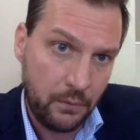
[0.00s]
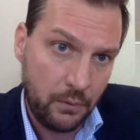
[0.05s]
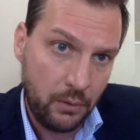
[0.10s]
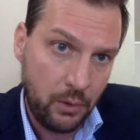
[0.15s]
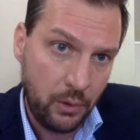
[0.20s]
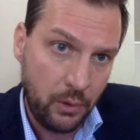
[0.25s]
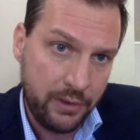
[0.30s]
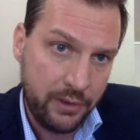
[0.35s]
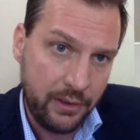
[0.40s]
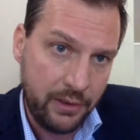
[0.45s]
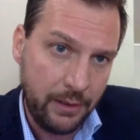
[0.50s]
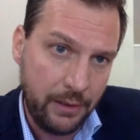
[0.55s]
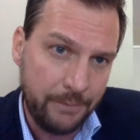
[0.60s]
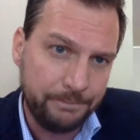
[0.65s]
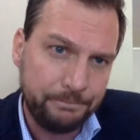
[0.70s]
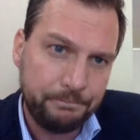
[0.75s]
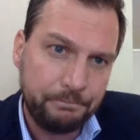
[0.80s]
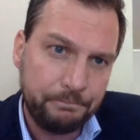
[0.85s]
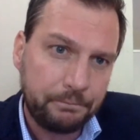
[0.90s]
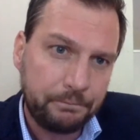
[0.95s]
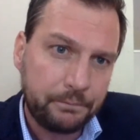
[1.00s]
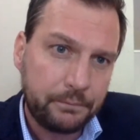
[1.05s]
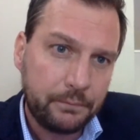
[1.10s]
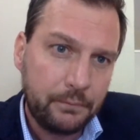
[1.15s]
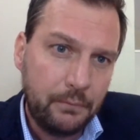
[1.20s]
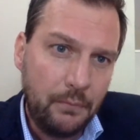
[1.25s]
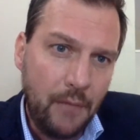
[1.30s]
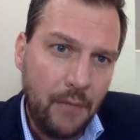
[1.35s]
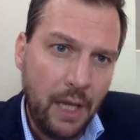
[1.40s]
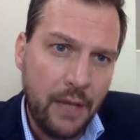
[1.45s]
closely,
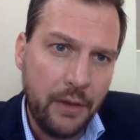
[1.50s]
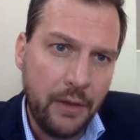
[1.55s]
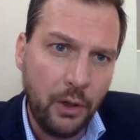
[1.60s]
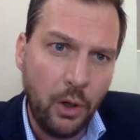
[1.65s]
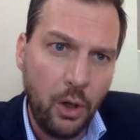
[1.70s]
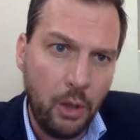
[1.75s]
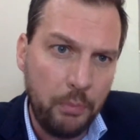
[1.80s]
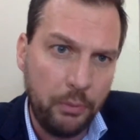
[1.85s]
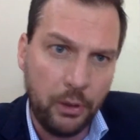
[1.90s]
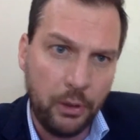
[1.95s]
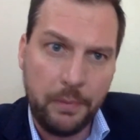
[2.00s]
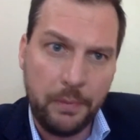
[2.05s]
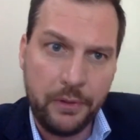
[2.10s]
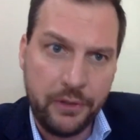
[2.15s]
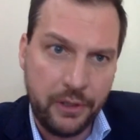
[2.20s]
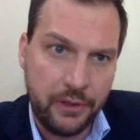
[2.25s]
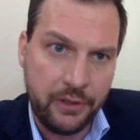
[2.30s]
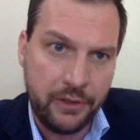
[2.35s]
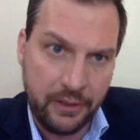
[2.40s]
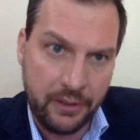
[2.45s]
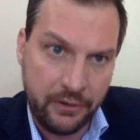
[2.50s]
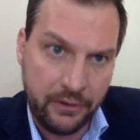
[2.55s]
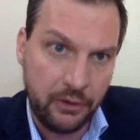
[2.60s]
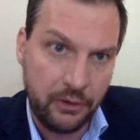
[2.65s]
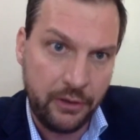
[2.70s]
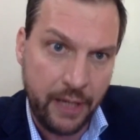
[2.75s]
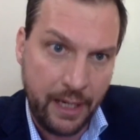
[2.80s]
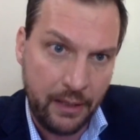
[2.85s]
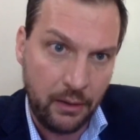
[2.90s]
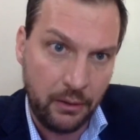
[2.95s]
and their whole purpose is, as their
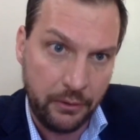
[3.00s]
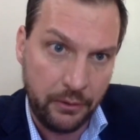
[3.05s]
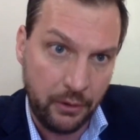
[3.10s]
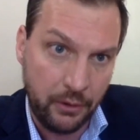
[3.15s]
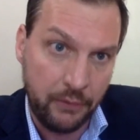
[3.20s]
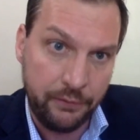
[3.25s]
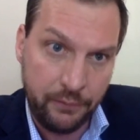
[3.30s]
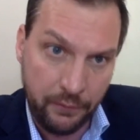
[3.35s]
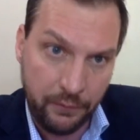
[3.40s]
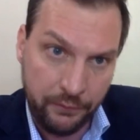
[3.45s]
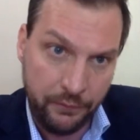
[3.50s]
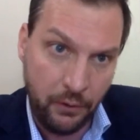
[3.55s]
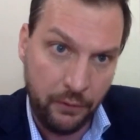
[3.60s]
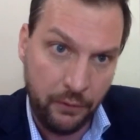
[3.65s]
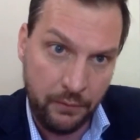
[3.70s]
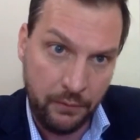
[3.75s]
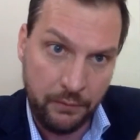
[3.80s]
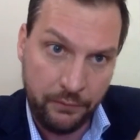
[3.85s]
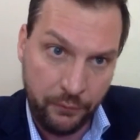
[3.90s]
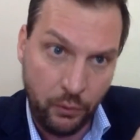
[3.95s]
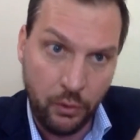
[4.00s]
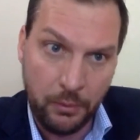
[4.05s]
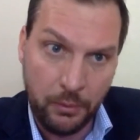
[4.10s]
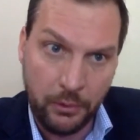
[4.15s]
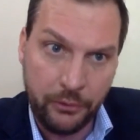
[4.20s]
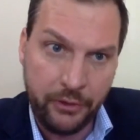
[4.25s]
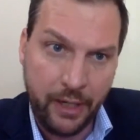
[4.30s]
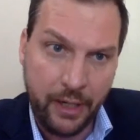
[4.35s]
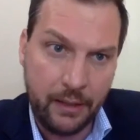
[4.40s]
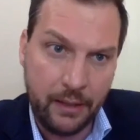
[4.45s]

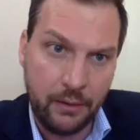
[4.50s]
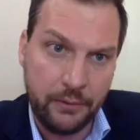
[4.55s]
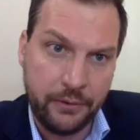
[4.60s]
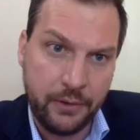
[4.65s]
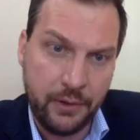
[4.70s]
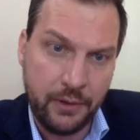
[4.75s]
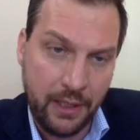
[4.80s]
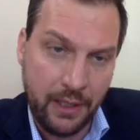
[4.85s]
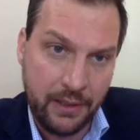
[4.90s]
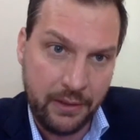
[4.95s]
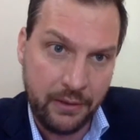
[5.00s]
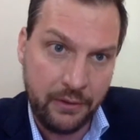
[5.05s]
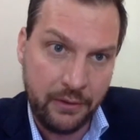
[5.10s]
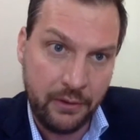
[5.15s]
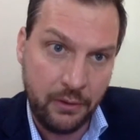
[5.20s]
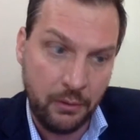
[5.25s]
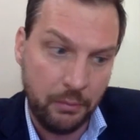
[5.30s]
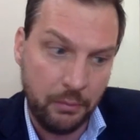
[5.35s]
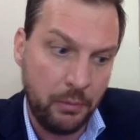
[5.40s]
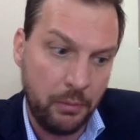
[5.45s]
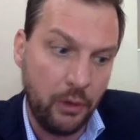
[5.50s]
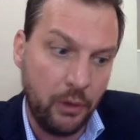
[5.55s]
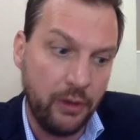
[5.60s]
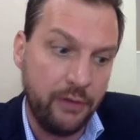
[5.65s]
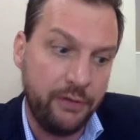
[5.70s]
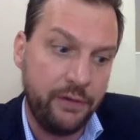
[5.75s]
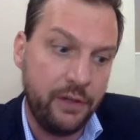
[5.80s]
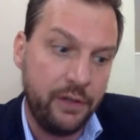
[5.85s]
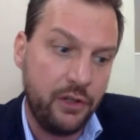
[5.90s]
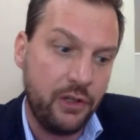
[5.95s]
formal title suggests, is to promote
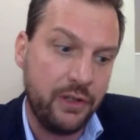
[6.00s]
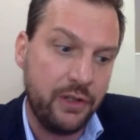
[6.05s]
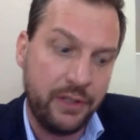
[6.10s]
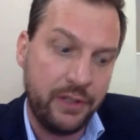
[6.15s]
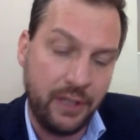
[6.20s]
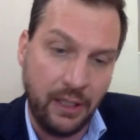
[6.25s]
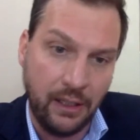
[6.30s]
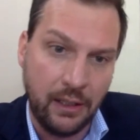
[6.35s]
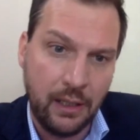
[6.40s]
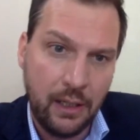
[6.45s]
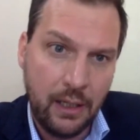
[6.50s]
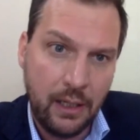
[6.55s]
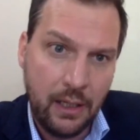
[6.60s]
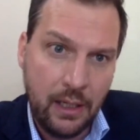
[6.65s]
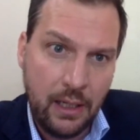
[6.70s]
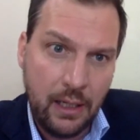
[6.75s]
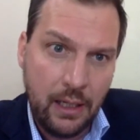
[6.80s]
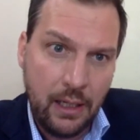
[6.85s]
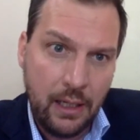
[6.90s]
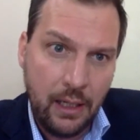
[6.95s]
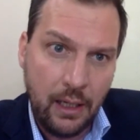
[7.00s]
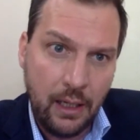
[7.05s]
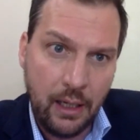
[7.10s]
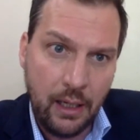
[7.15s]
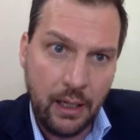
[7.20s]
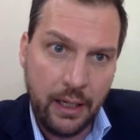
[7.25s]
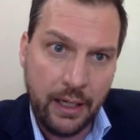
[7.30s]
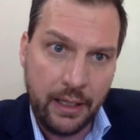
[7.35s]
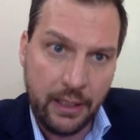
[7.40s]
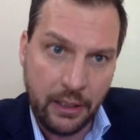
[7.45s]
efficiency
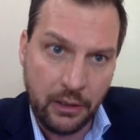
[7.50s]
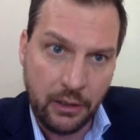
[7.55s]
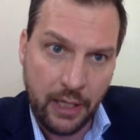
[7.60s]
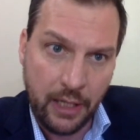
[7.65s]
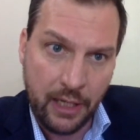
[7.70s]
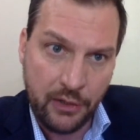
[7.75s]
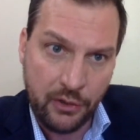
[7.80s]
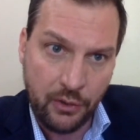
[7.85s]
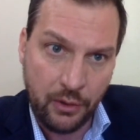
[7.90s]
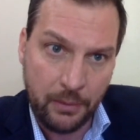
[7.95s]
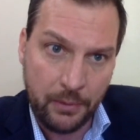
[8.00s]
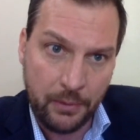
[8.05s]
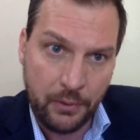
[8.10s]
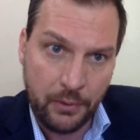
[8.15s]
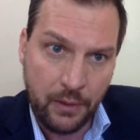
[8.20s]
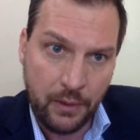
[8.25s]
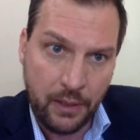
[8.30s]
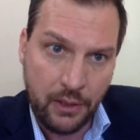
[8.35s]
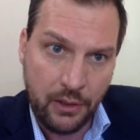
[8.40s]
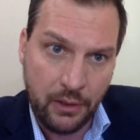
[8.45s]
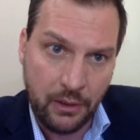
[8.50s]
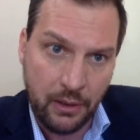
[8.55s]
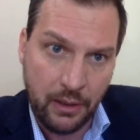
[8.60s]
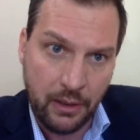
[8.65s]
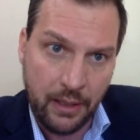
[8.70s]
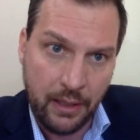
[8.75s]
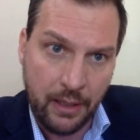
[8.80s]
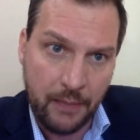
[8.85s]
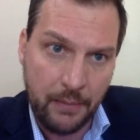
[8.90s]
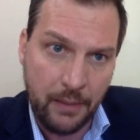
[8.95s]
in international arbitration,
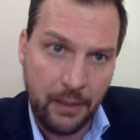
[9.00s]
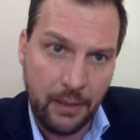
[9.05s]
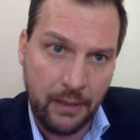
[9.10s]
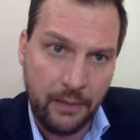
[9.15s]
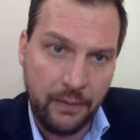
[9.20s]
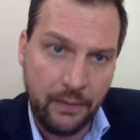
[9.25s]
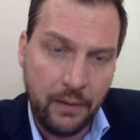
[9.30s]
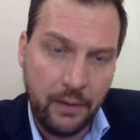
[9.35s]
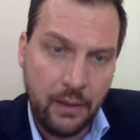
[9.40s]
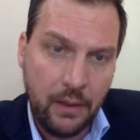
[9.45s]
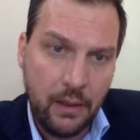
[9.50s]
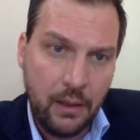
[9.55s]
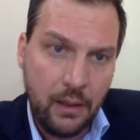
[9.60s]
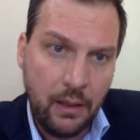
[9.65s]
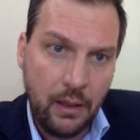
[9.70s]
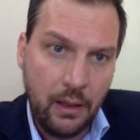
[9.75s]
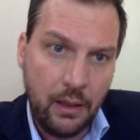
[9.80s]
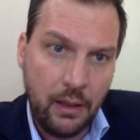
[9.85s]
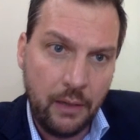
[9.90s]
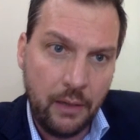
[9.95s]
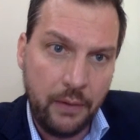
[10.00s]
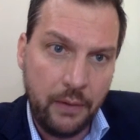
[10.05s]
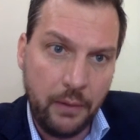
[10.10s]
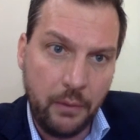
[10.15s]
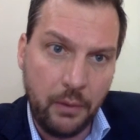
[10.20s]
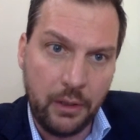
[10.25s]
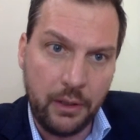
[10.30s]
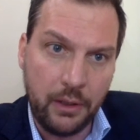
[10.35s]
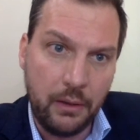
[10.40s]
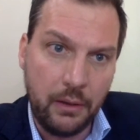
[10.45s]
and that means they
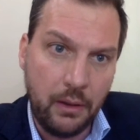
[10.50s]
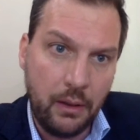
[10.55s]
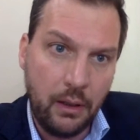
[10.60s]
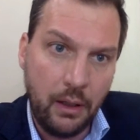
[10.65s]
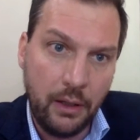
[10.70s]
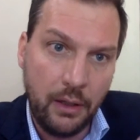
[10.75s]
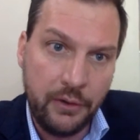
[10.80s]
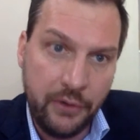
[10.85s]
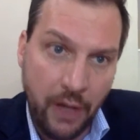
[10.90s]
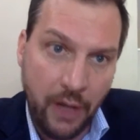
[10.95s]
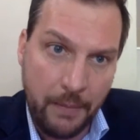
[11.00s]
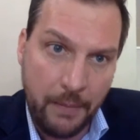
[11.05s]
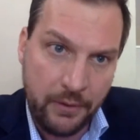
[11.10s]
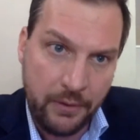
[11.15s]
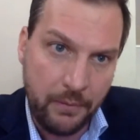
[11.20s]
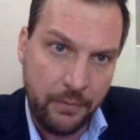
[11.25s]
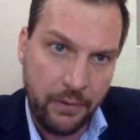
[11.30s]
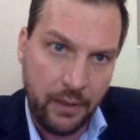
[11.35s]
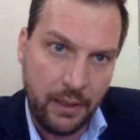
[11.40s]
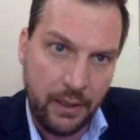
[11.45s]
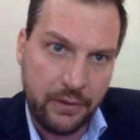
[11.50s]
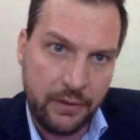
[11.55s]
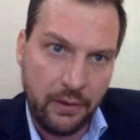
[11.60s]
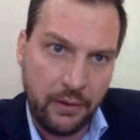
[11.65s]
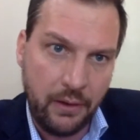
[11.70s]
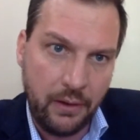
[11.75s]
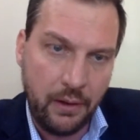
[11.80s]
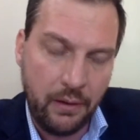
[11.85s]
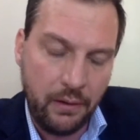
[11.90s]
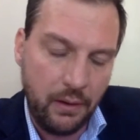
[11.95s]
want to adopt some things that
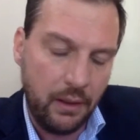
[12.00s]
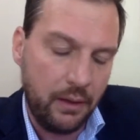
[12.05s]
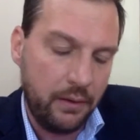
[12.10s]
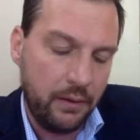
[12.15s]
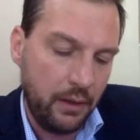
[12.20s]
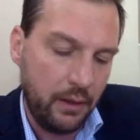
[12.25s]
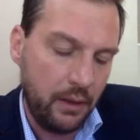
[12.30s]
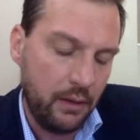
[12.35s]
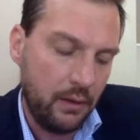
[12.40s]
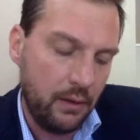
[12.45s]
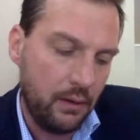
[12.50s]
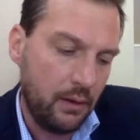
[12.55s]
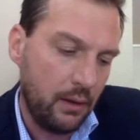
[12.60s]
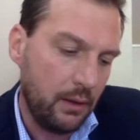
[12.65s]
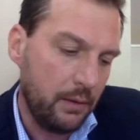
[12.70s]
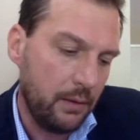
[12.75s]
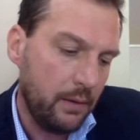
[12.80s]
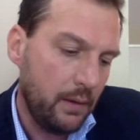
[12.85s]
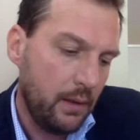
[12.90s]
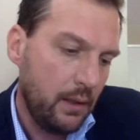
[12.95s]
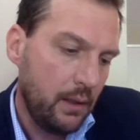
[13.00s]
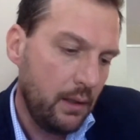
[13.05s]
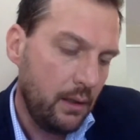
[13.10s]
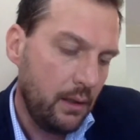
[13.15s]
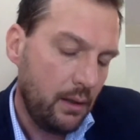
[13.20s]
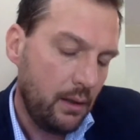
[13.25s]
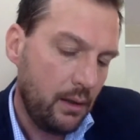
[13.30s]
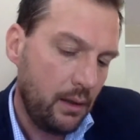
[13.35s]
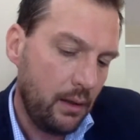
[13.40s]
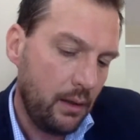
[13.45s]
they think that are
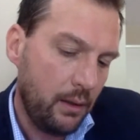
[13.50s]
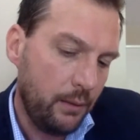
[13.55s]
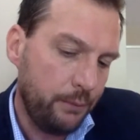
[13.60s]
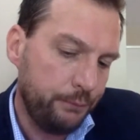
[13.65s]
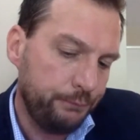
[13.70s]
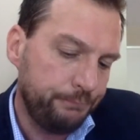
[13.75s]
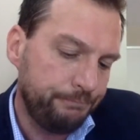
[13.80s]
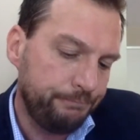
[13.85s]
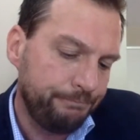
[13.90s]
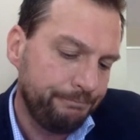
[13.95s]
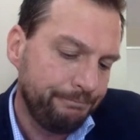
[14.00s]
going